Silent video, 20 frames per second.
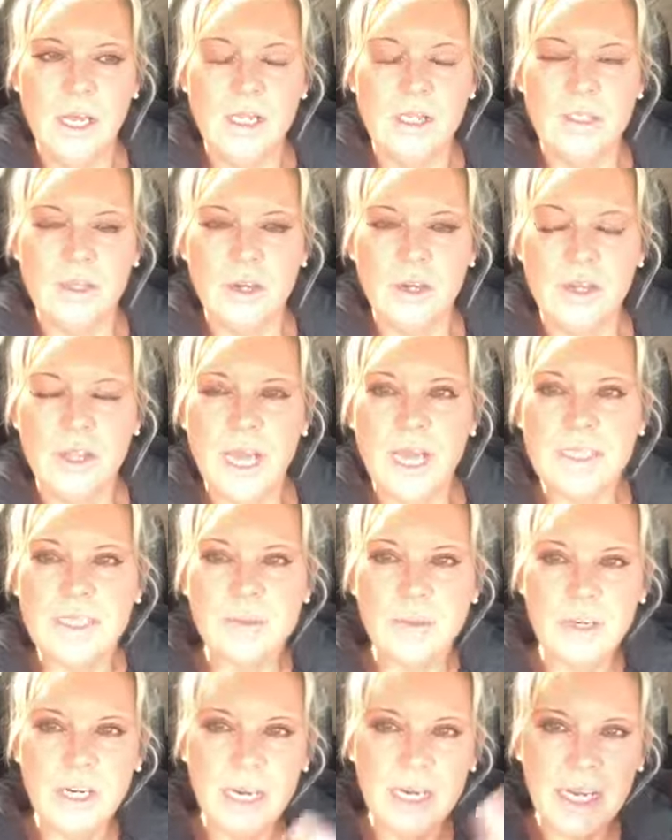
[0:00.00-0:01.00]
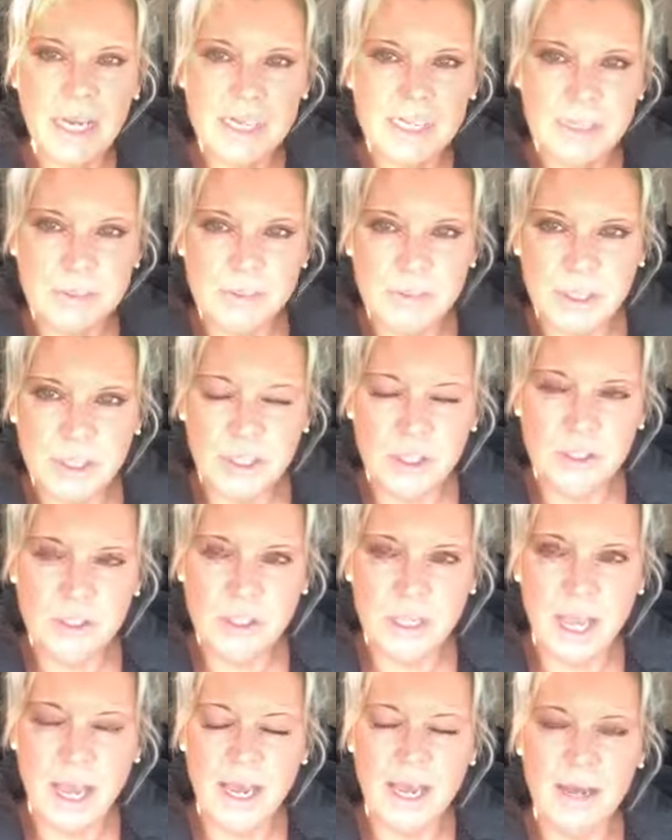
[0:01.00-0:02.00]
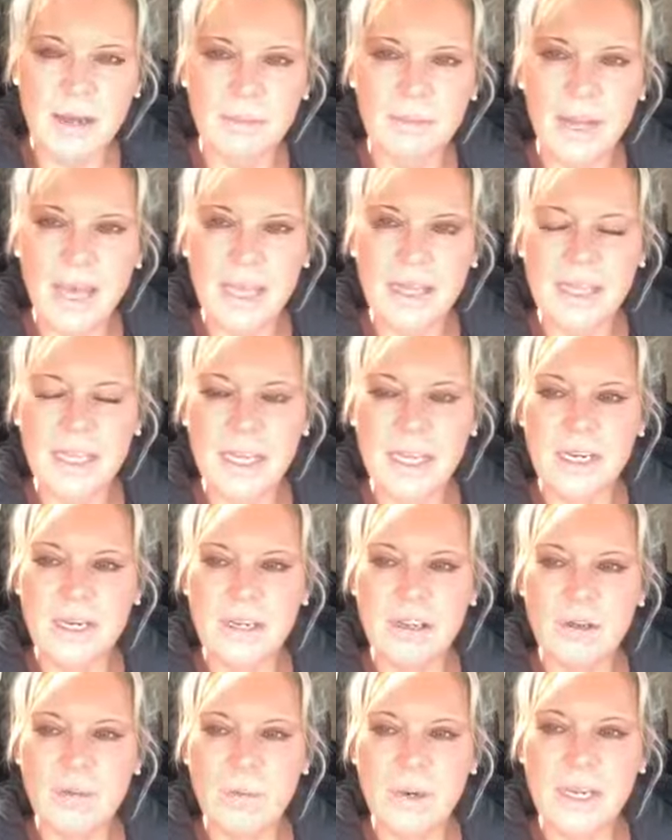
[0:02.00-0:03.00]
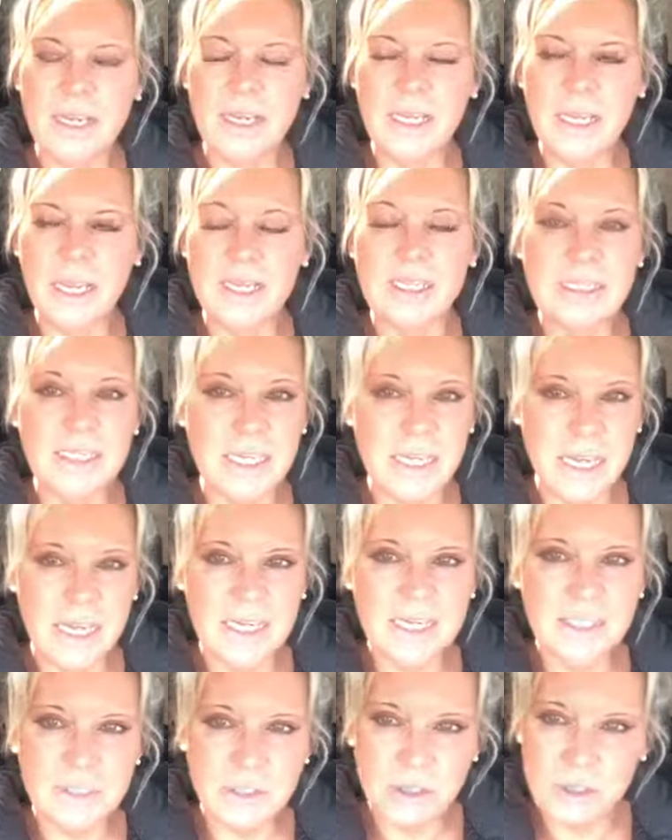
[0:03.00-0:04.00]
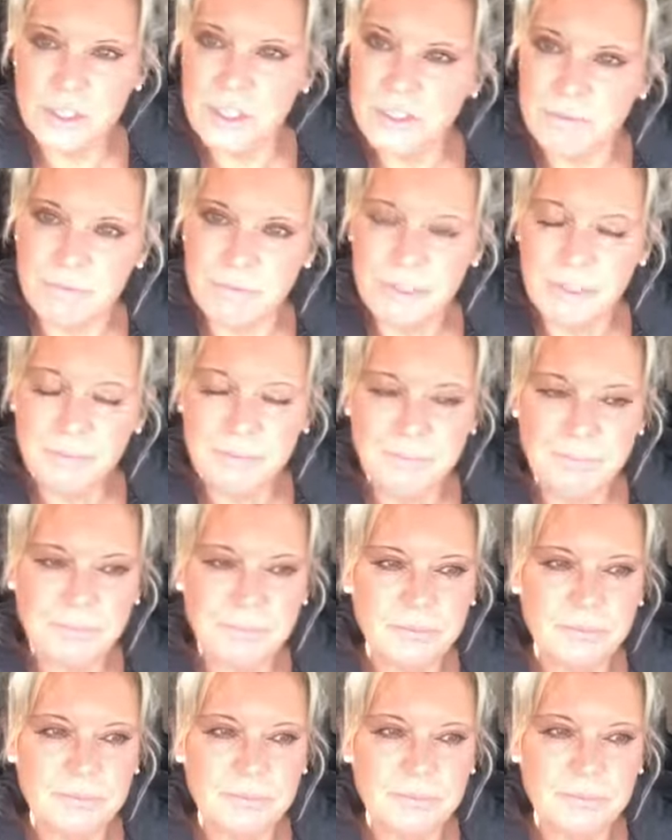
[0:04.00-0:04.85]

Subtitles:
So that's what I like to bring you at the end of the week, and today is no different.